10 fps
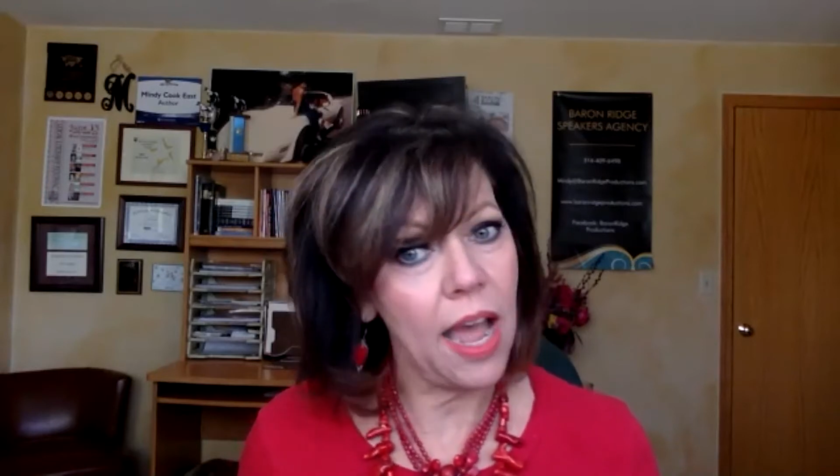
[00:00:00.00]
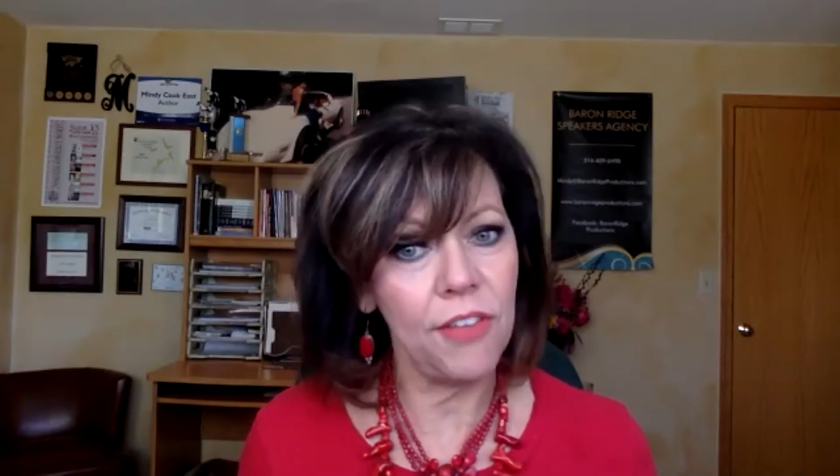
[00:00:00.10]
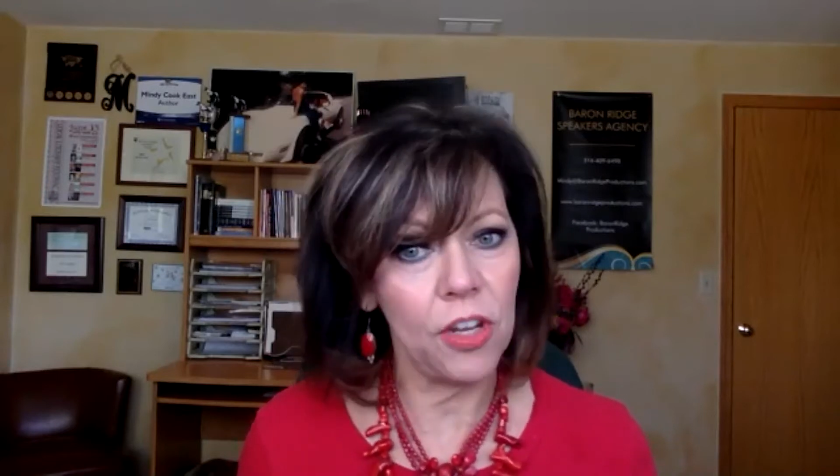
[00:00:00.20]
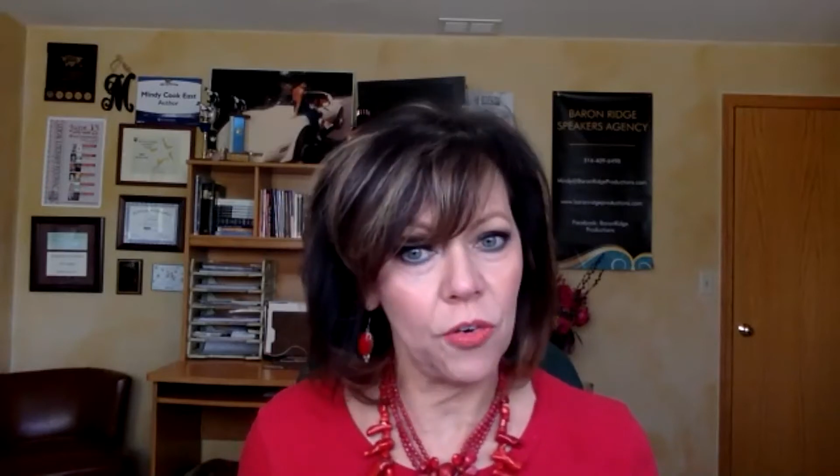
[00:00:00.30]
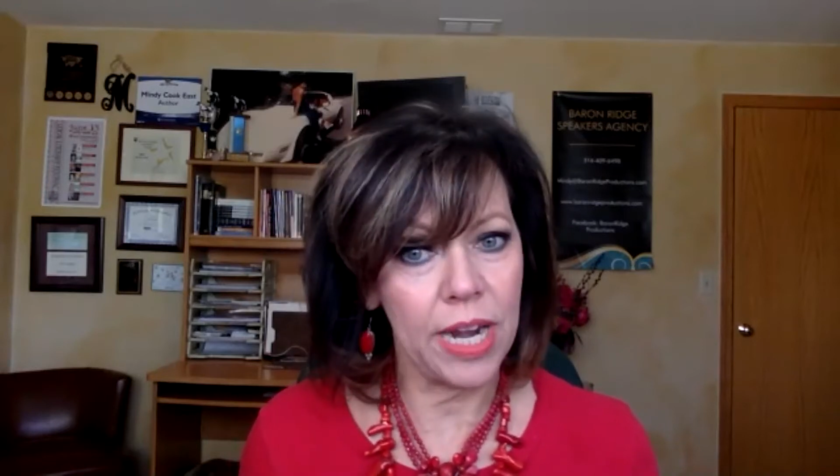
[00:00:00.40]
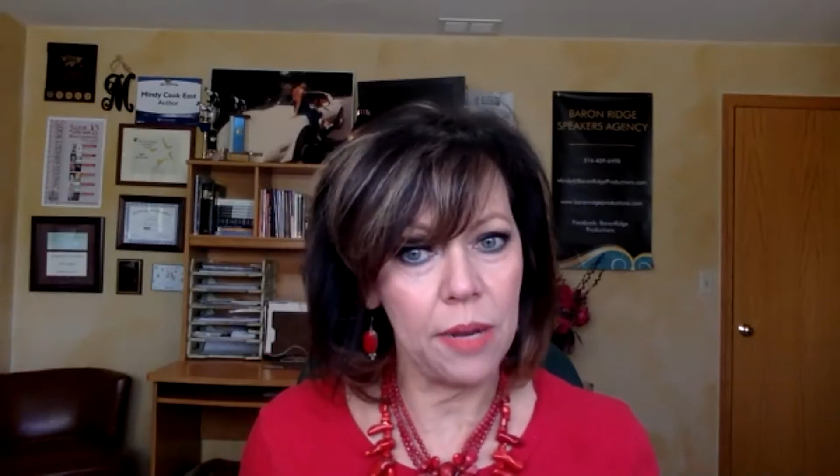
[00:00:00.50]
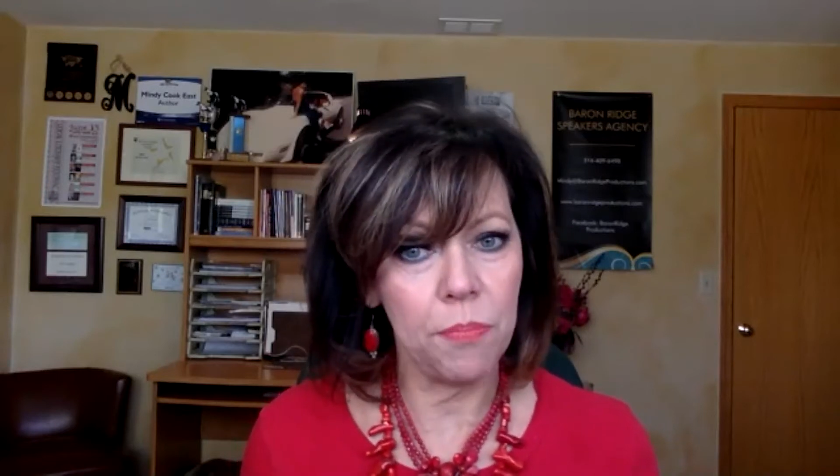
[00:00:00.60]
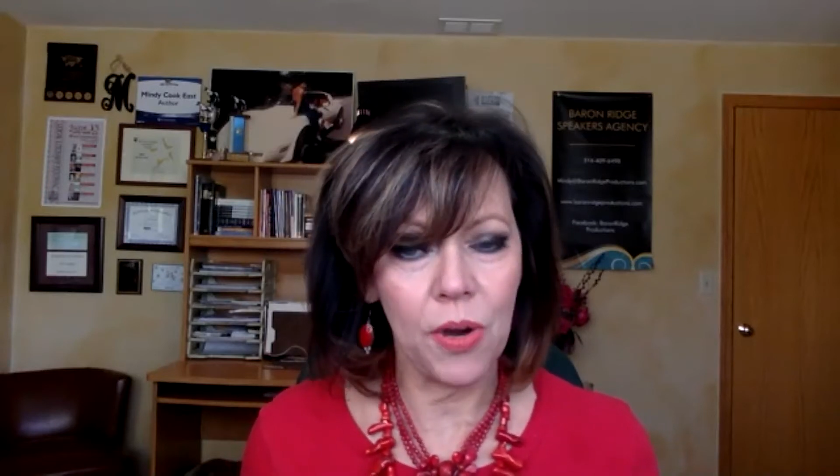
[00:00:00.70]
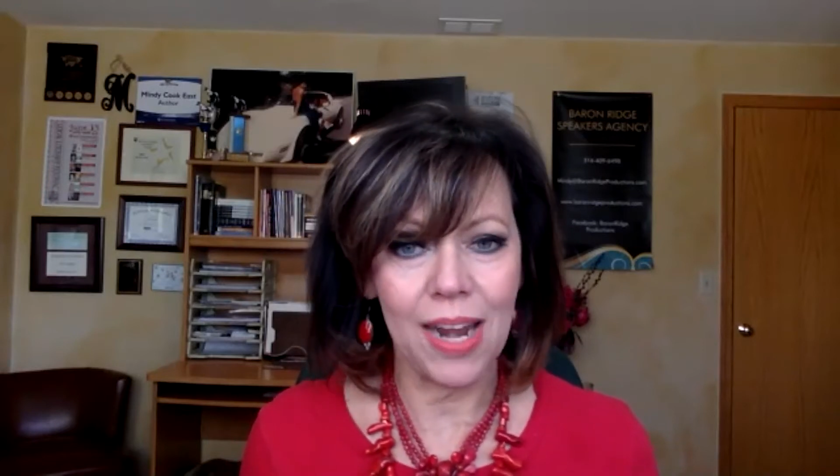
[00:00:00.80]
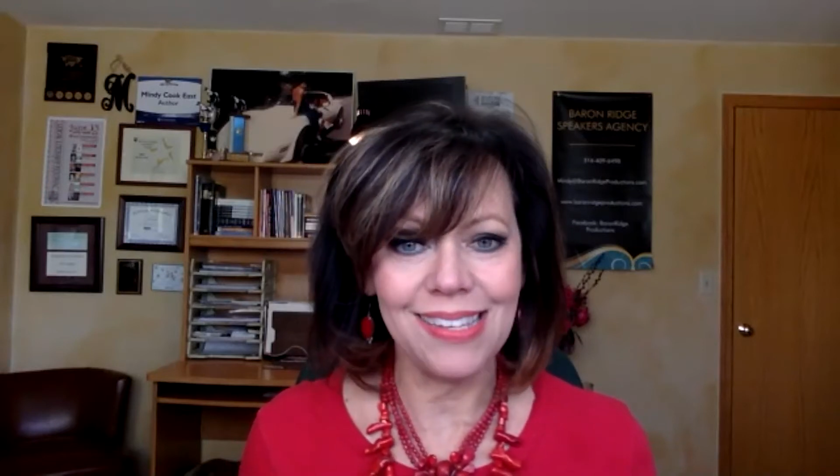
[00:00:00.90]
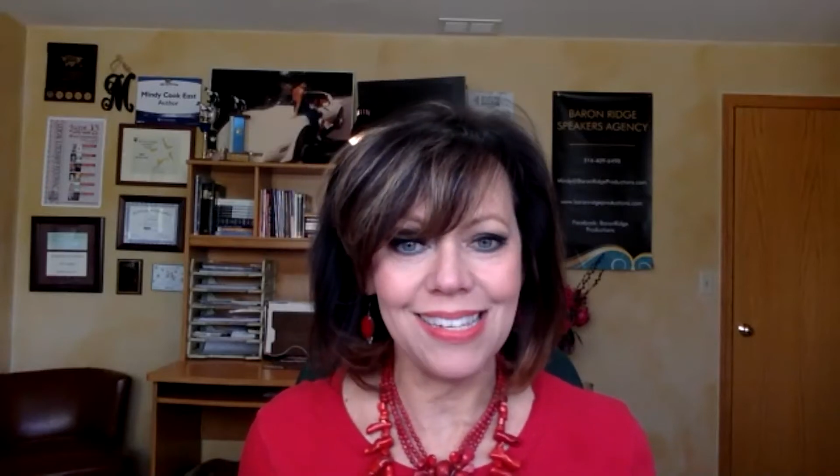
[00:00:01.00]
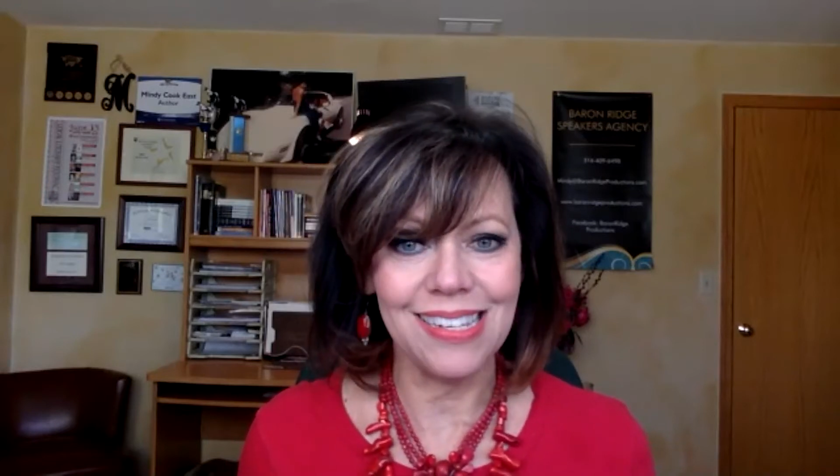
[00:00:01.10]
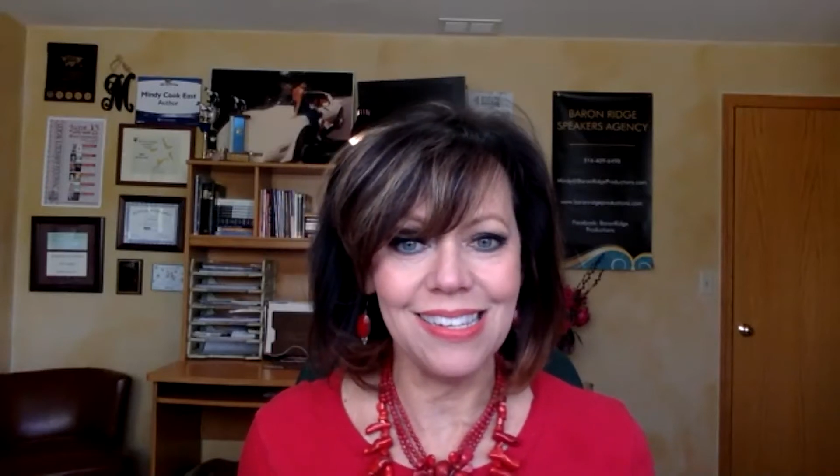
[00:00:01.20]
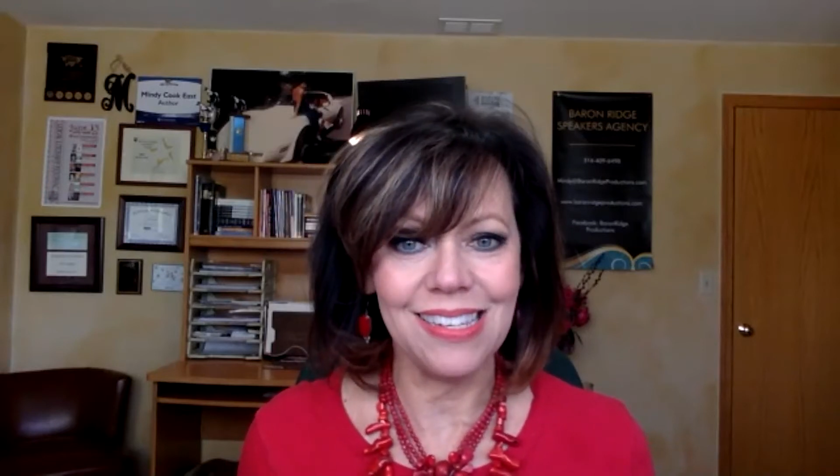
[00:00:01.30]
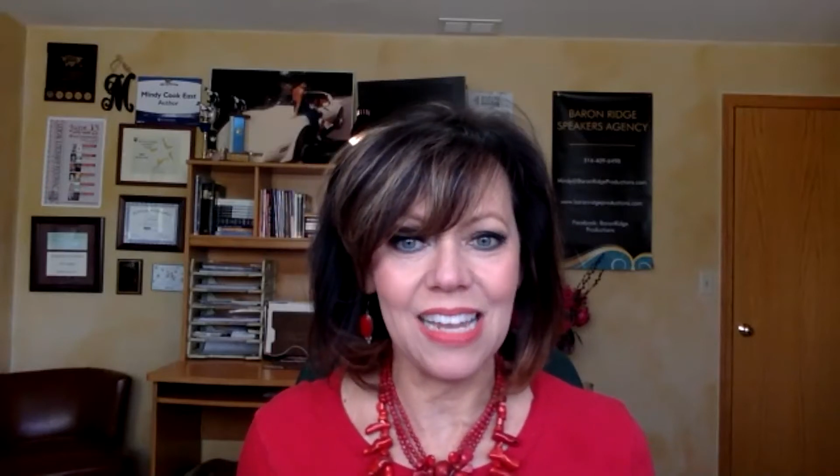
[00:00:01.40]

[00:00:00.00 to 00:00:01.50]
a great presence